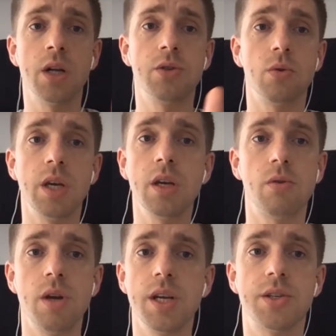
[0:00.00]
want to
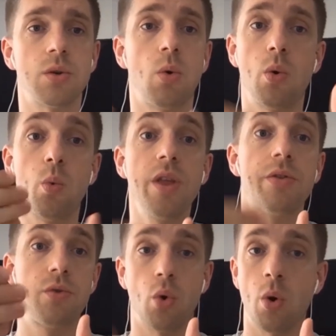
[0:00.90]
increase or
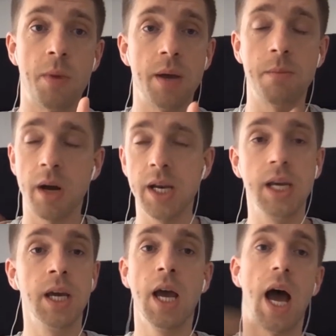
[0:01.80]
withdraw my
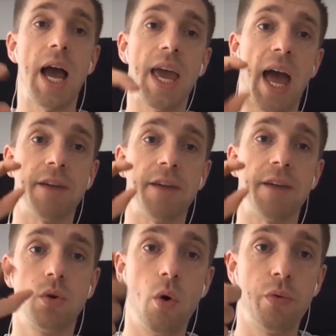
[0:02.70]
money. I have
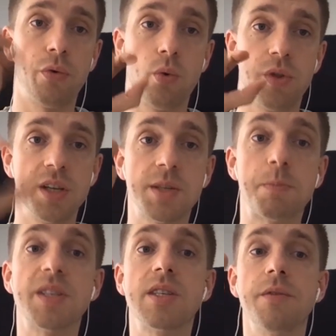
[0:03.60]
to go through
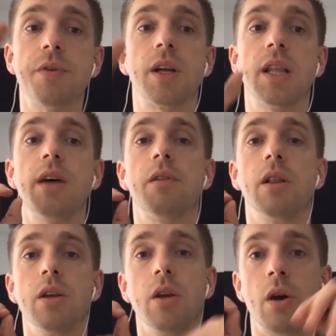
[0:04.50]
this specific
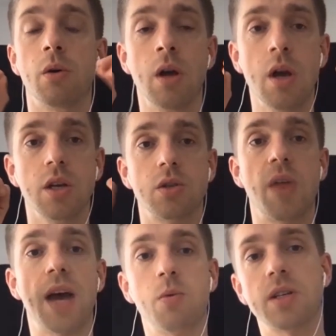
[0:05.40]
level,
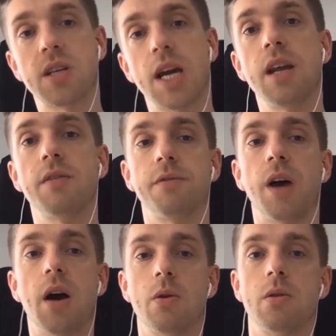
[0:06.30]
So that was kind of
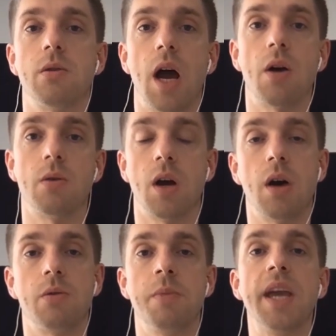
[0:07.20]

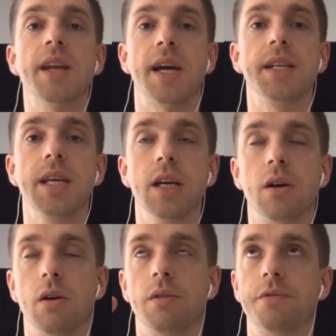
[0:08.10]
our main
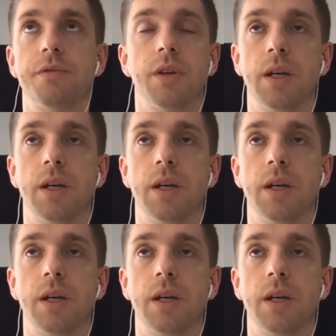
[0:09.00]
idea of